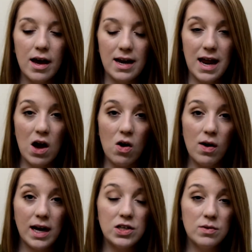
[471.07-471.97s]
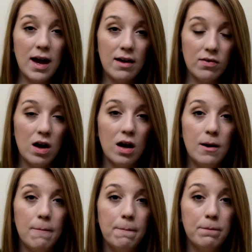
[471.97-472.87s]
Now, I do have
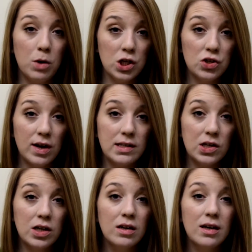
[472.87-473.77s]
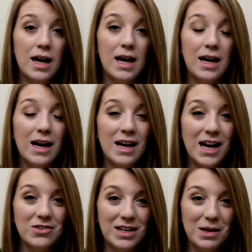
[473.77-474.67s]
on moisturizer, a
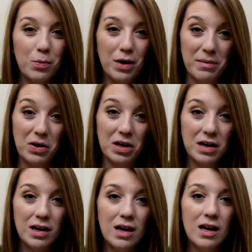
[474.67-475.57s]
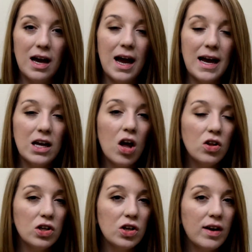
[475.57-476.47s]
hydrating primer. I
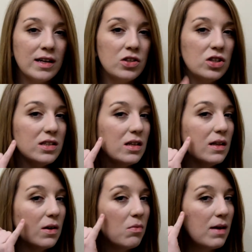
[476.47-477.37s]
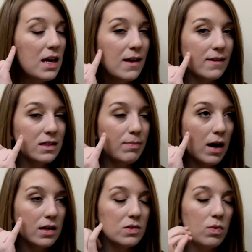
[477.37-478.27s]
color corrected just a little bit in the
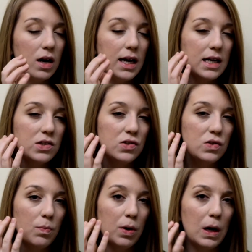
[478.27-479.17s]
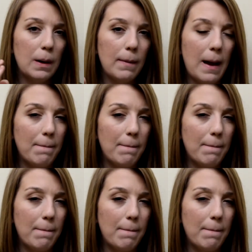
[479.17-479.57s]
spots where it gets super